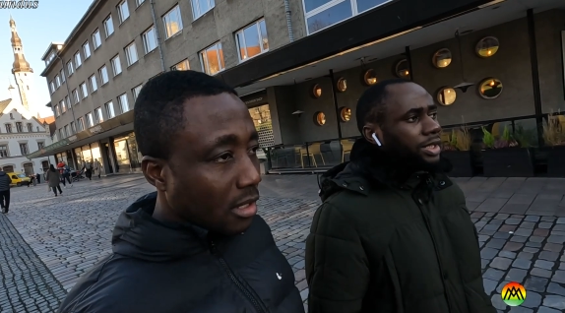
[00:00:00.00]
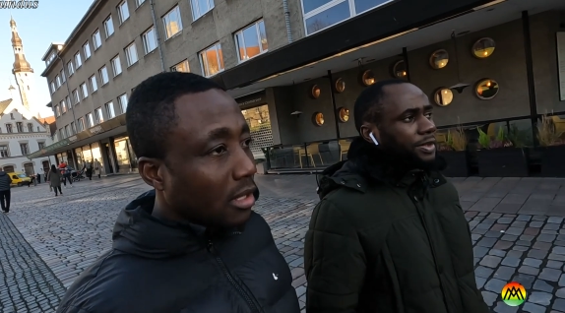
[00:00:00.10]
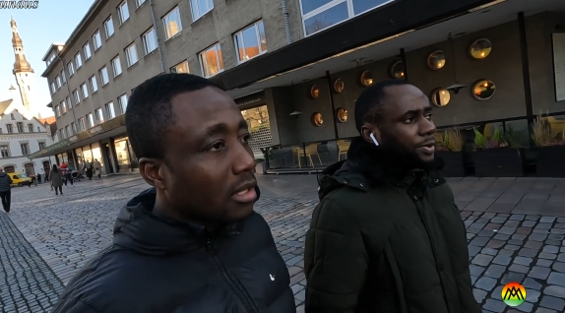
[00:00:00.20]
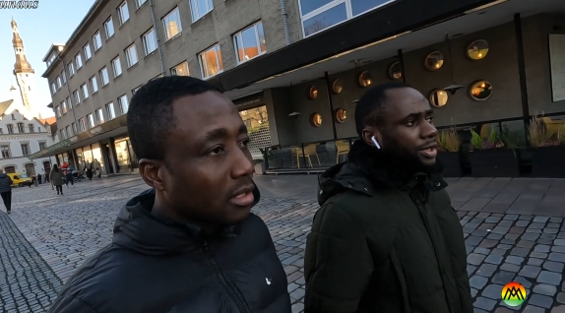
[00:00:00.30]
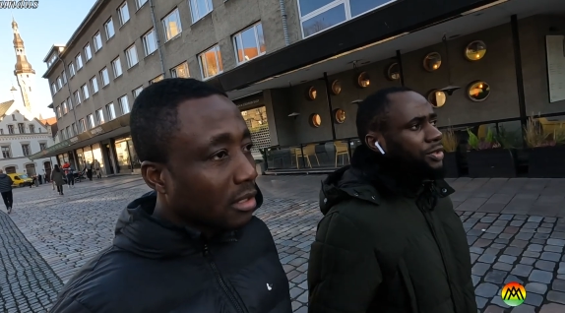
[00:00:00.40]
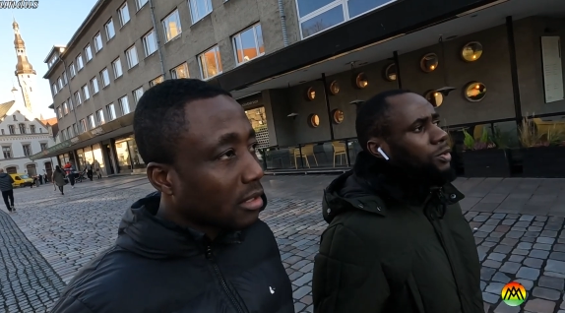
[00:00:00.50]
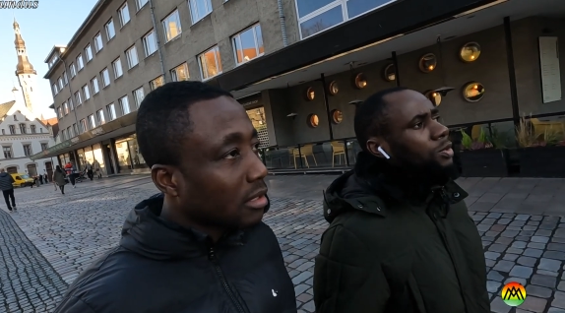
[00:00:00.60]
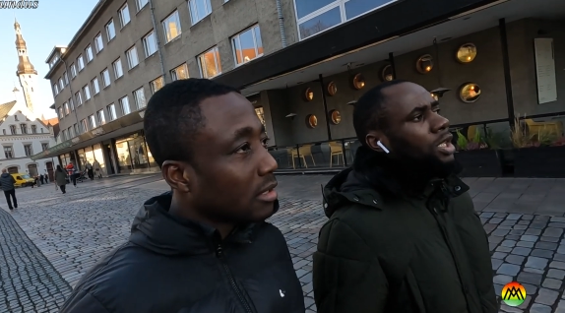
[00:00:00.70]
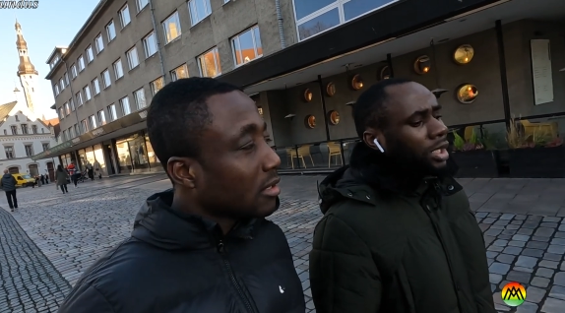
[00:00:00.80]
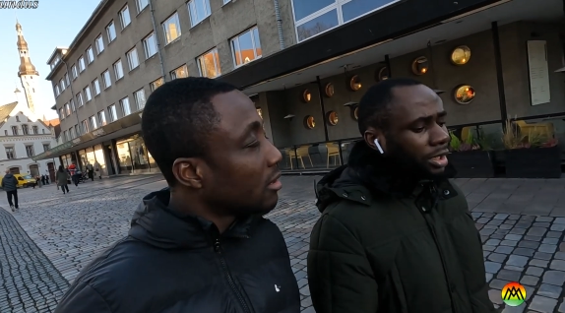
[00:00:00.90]
Speaker 1: experience. So
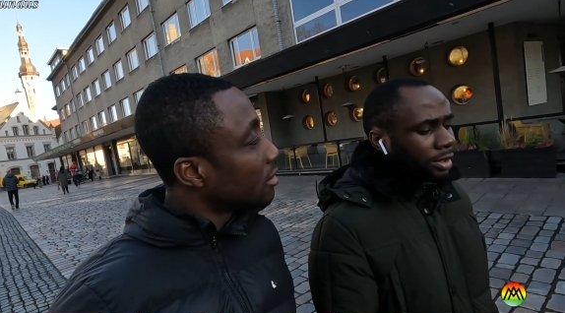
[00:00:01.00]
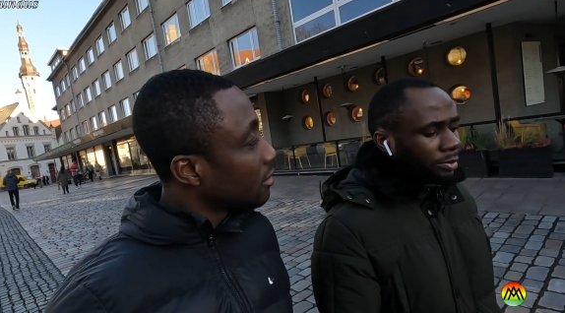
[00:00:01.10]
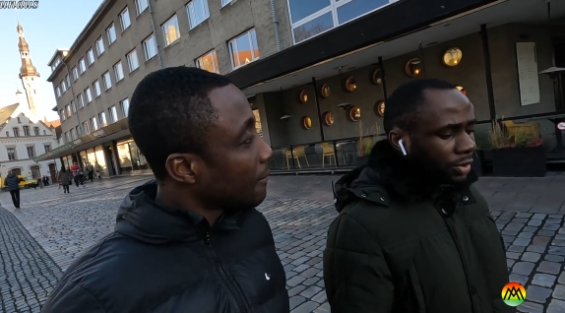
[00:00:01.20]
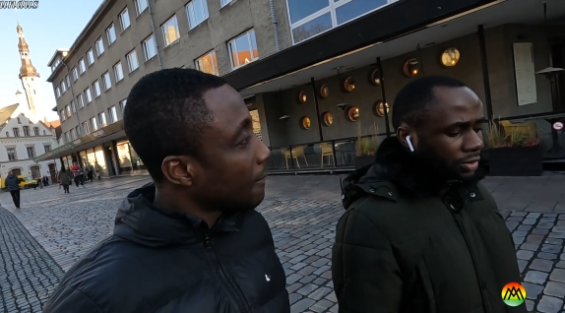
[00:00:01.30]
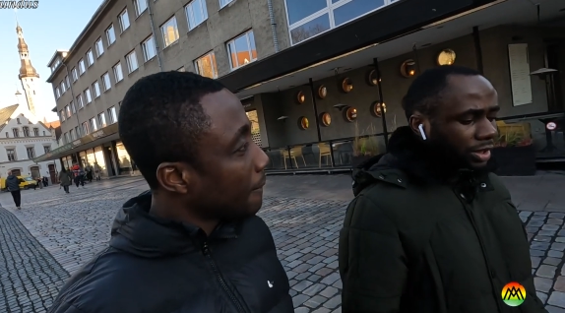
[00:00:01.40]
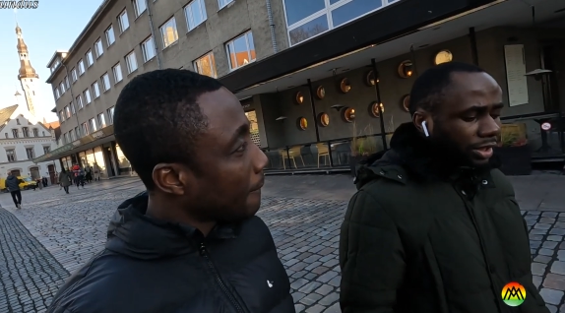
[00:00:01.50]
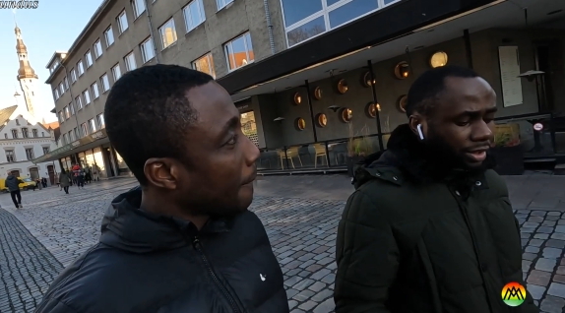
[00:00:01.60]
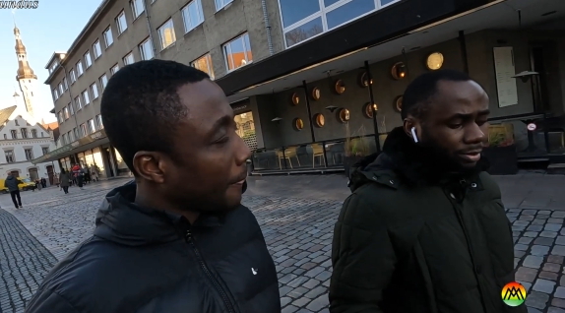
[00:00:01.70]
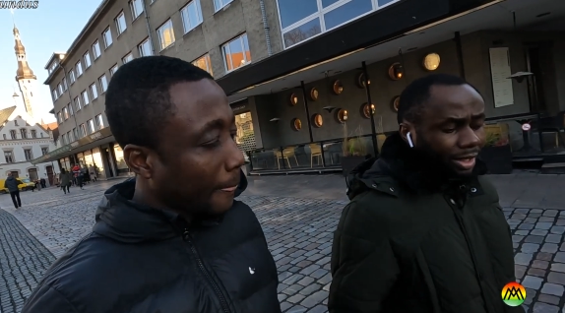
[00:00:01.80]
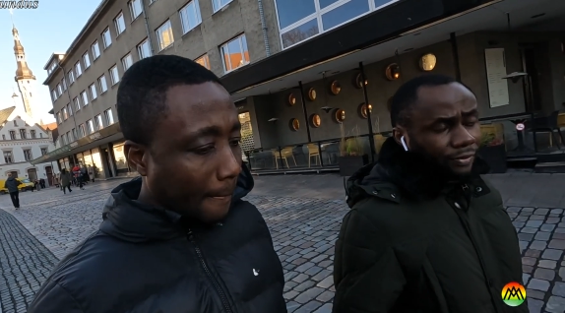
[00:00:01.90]

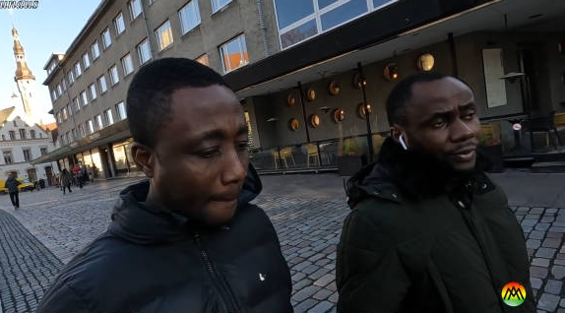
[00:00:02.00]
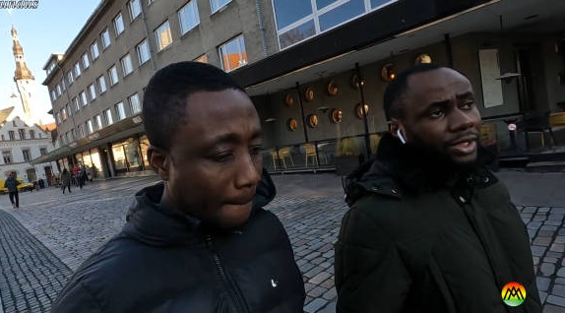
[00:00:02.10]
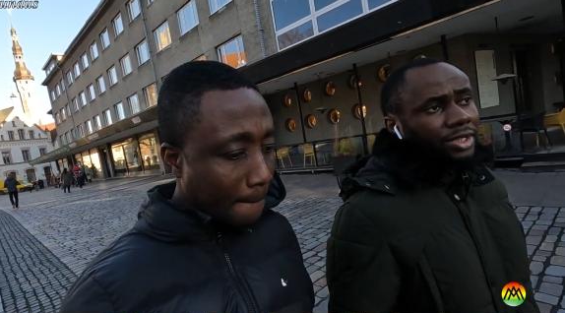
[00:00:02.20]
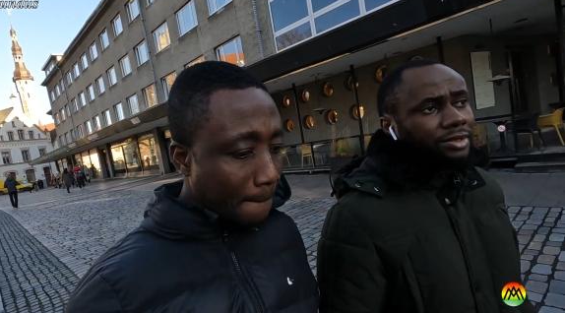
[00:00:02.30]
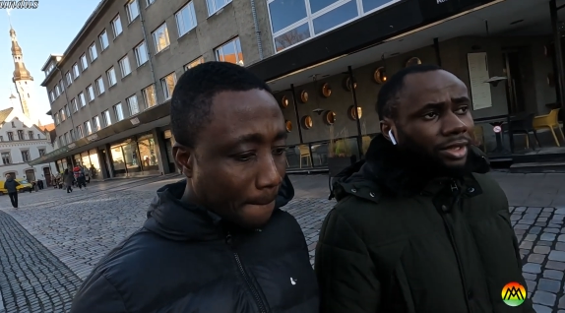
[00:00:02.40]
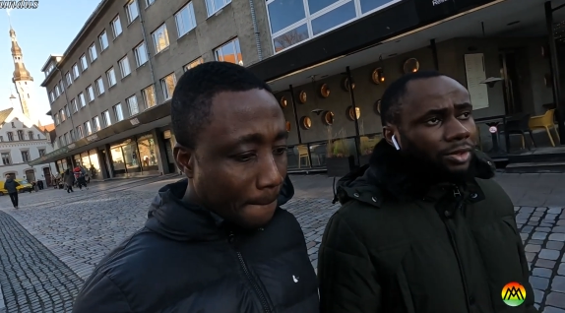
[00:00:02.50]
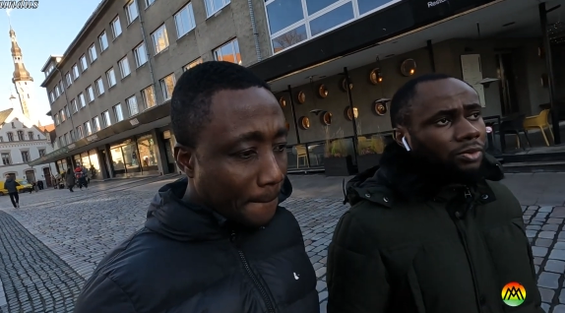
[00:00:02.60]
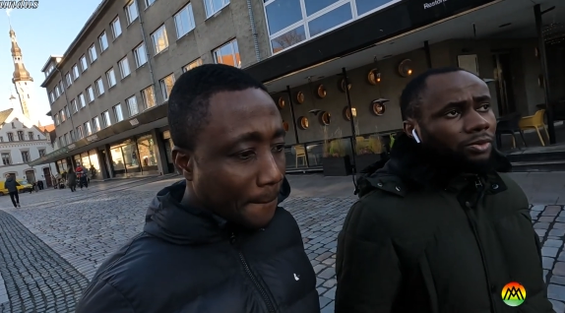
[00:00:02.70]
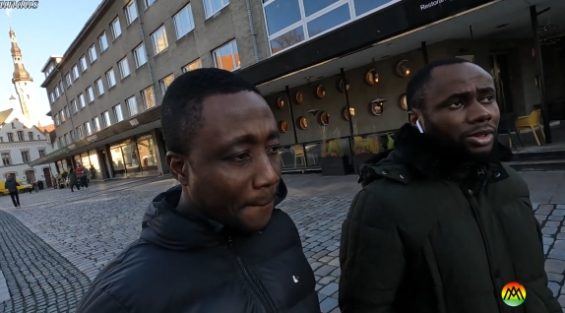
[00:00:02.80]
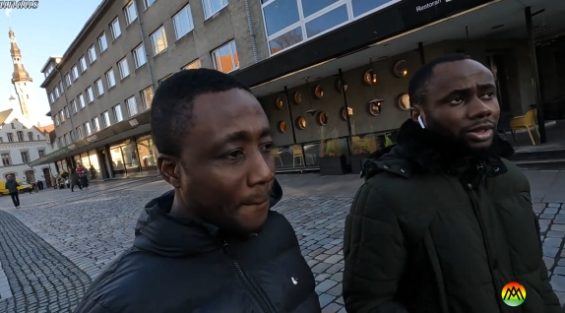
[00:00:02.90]
Africans now
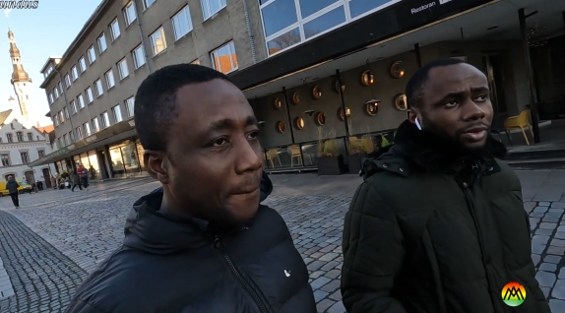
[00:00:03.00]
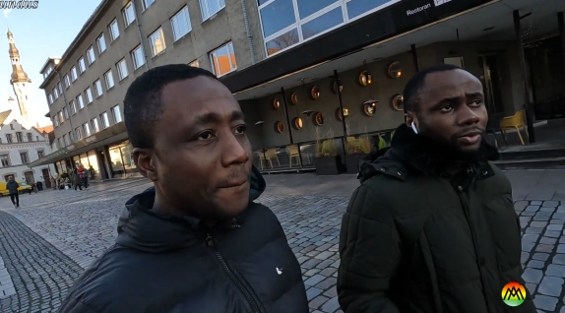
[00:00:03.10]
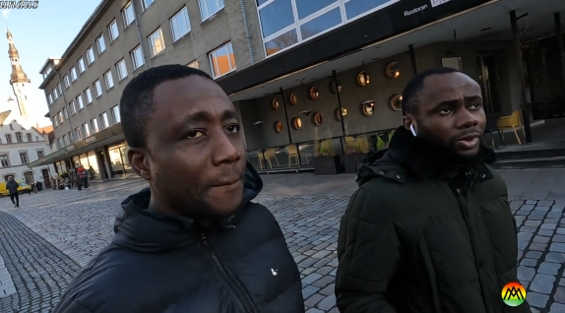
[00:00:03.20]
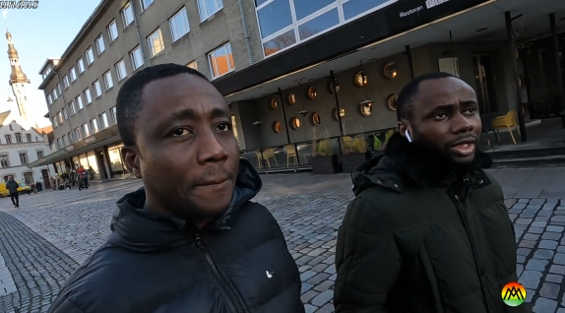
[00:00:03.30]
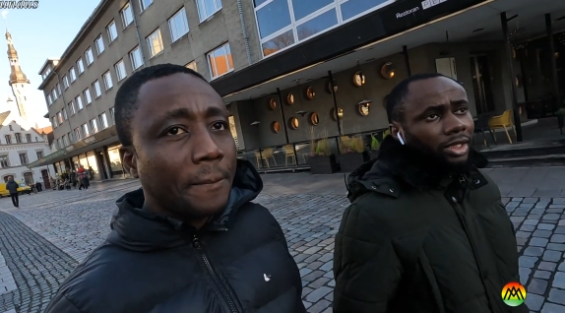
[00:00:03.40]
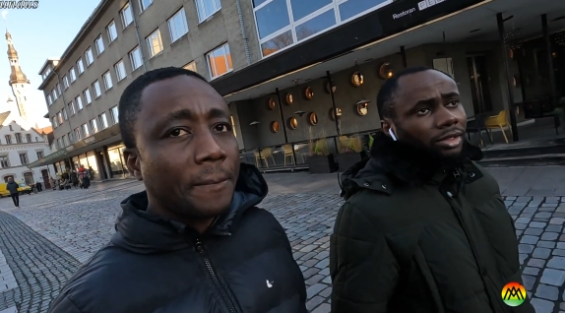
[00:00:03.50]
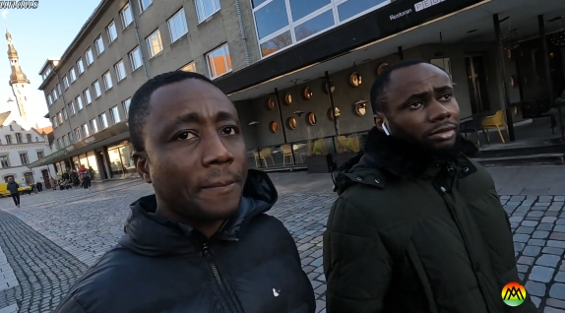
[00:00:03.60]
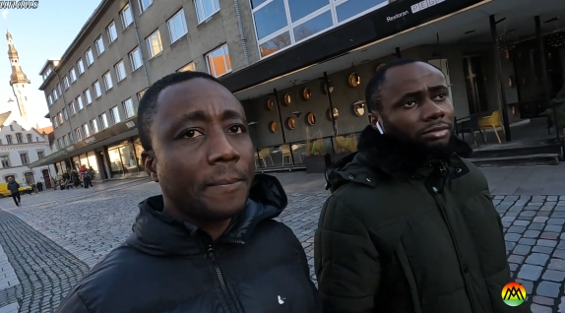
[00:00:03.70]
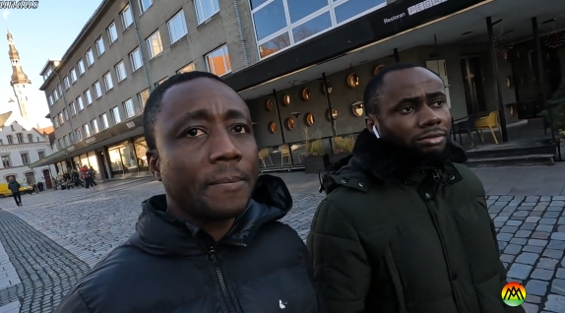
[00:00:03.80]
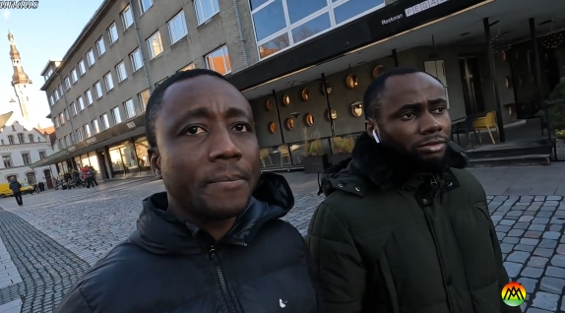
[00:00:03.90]
we are,
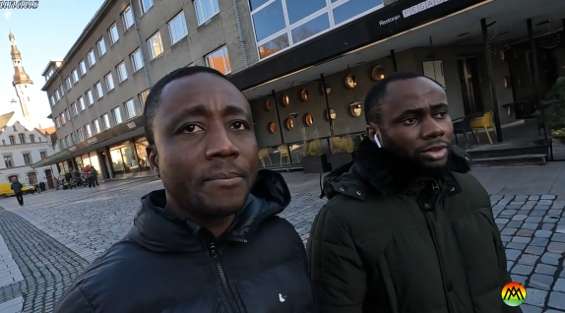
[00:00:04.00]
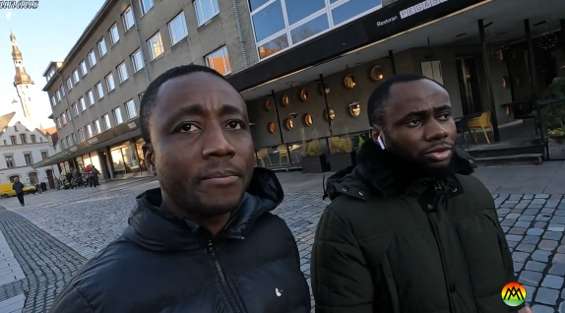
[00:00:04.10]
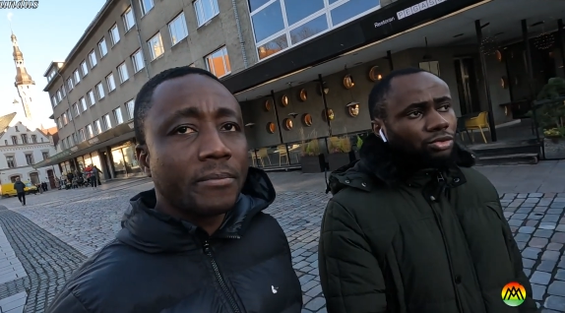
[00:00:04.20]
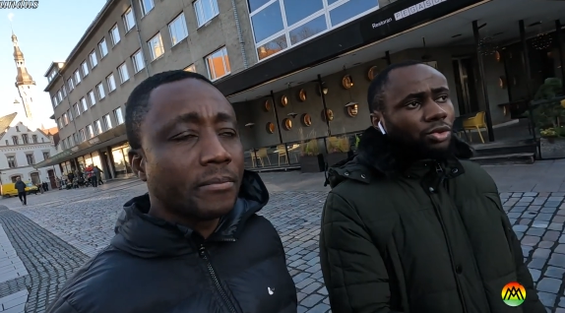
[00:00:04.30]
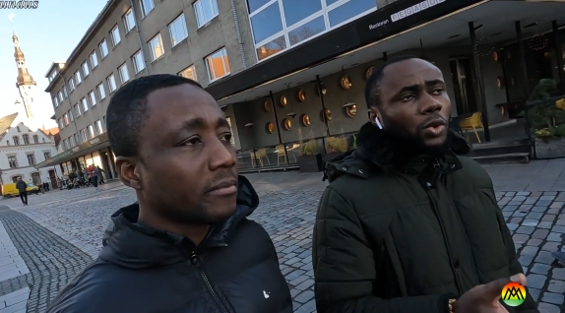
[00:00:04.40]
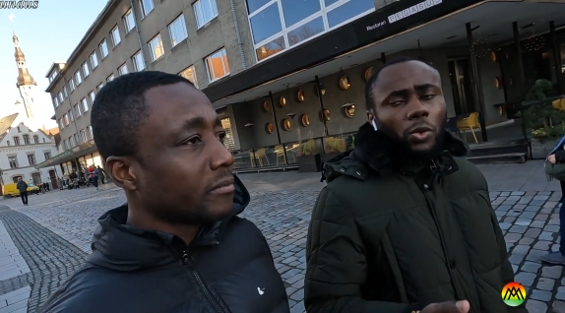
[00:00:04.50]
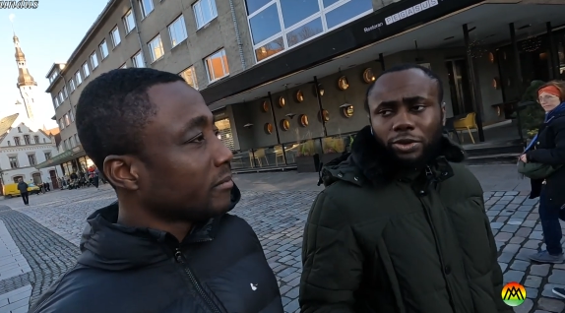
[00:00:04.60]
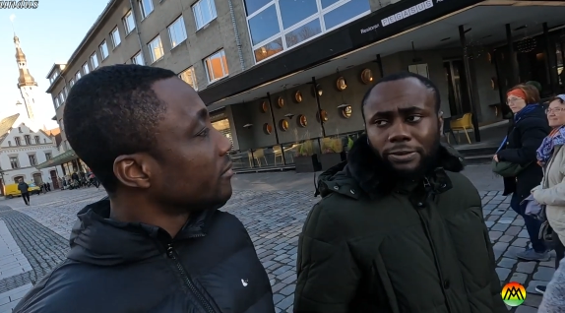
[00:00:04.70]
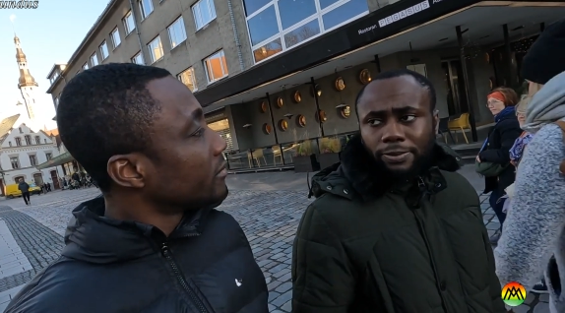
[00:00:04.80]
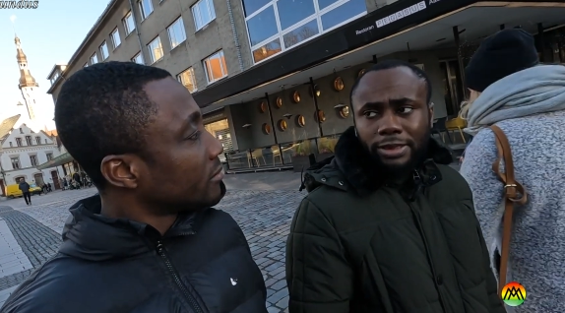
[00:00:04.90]
you know,
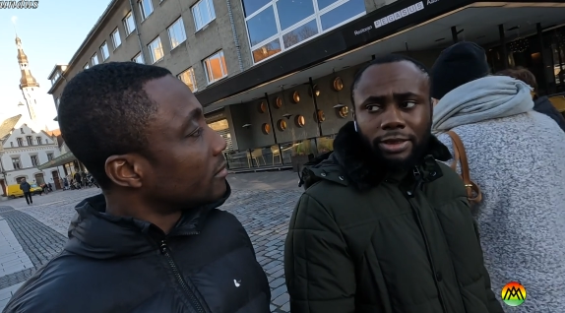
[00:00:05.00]
holding